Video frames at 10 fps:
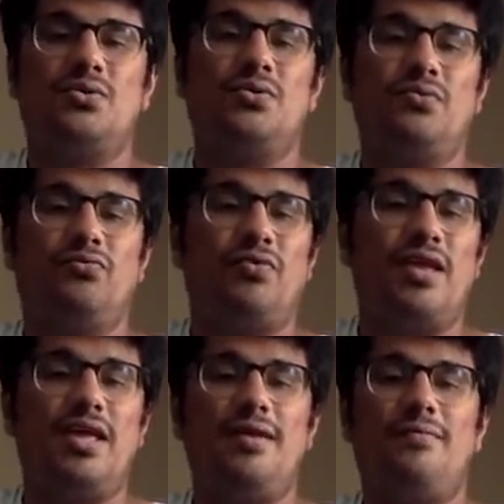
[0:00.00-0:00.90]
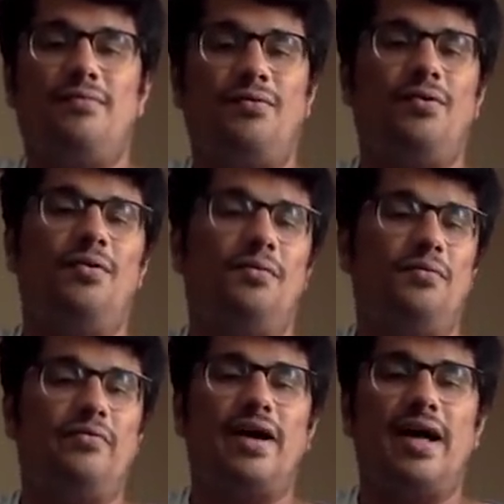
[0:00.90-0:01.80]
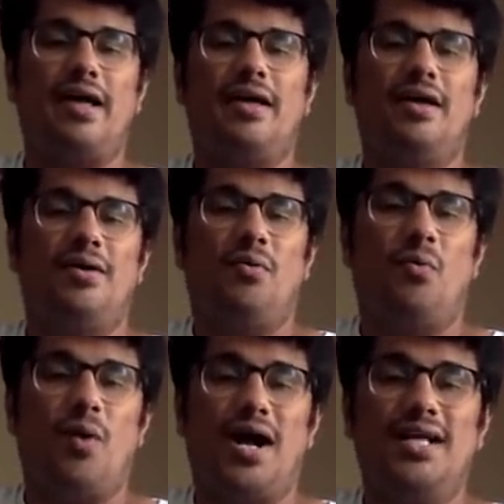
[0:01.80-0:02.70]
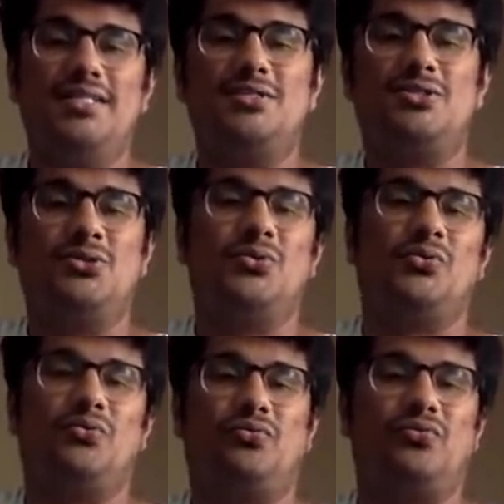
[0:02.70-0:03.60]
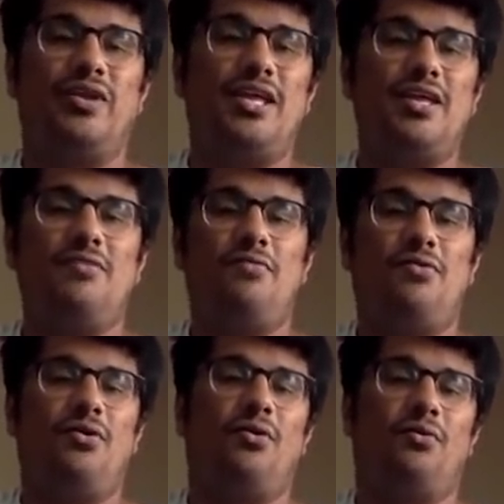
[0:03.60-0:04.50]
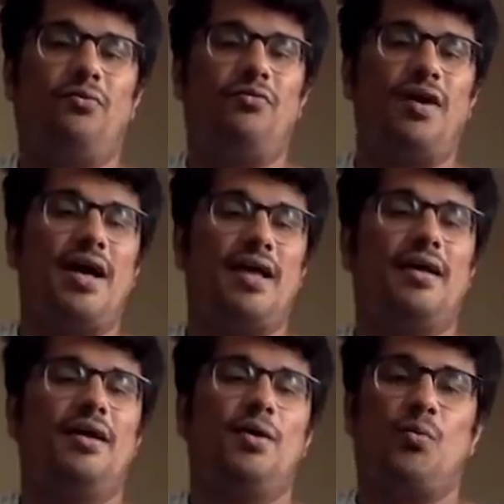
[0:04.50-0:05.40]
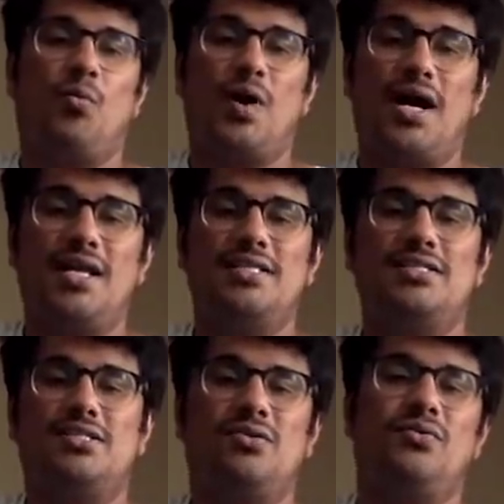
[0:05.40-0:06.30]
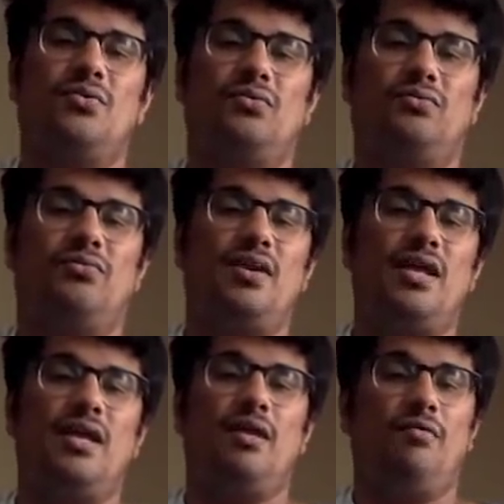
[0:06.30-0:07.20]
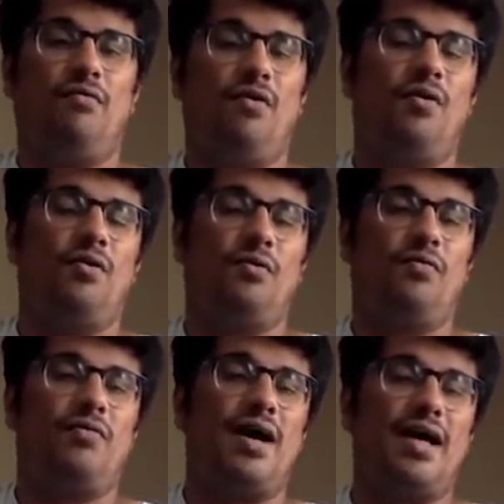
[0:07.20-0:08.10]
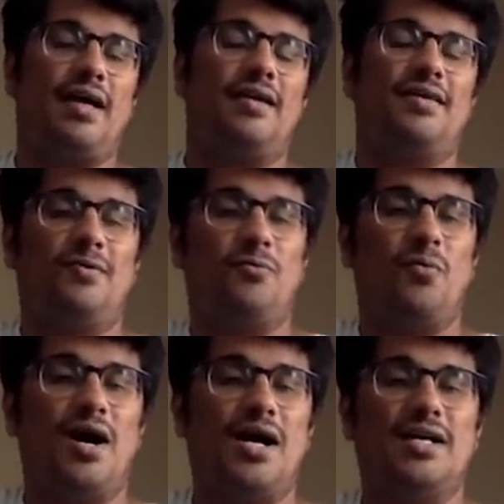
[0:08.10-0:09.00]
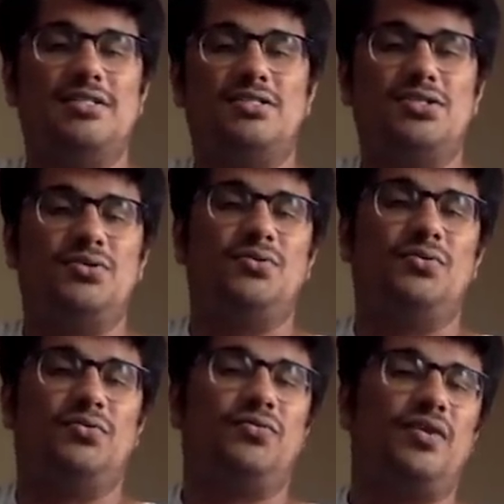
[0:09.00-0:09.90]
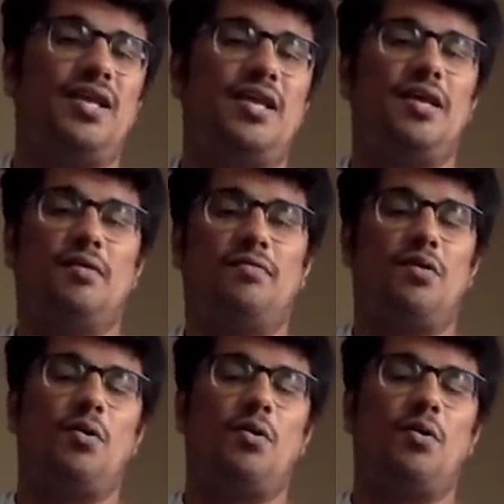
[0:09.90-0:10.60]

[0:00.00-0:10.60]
you have to practice this 1 2 3 4 5, 1 2 3 4 5, 1 2 3 4 5,